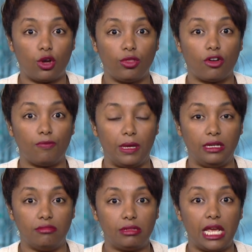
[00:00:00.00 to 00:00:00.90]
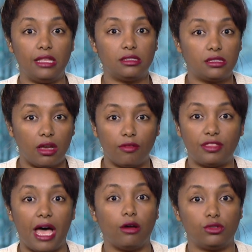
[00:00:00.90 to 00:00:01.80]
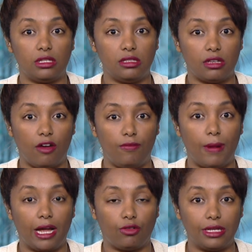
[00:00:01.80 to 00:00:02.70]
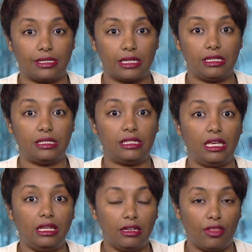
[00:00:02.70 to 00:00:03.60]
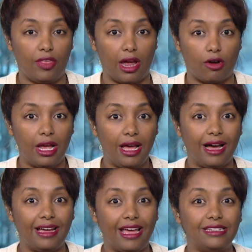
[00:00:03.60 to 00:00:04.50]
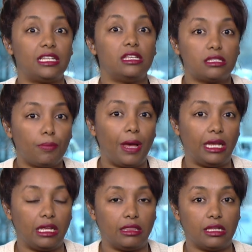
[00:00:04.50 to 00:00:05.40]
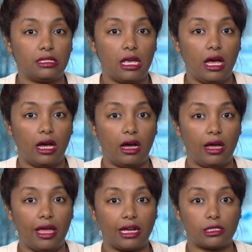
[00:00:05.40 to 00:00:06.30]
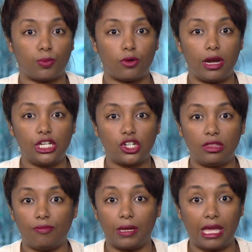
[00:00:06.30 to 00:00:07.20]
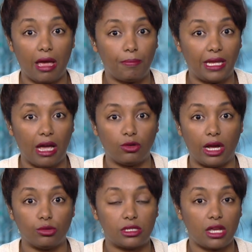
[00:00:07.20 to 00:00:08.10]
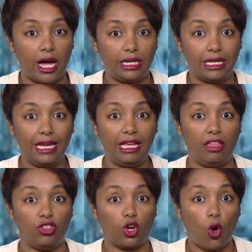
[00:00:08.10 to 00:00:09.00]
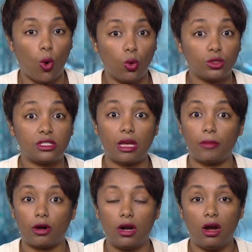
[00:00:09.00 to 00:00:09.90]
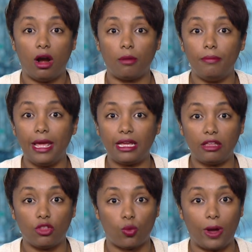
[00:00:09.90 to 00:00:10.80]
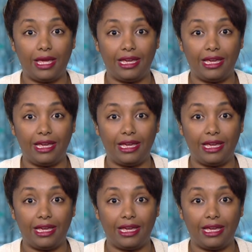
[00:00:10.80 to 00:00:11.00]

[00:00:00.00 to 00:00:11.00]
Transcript: there have been tens of thousands of migrants seen there uh, anticipating this uh, expiration. They've been camping out outside in the cold. Some are, are making their way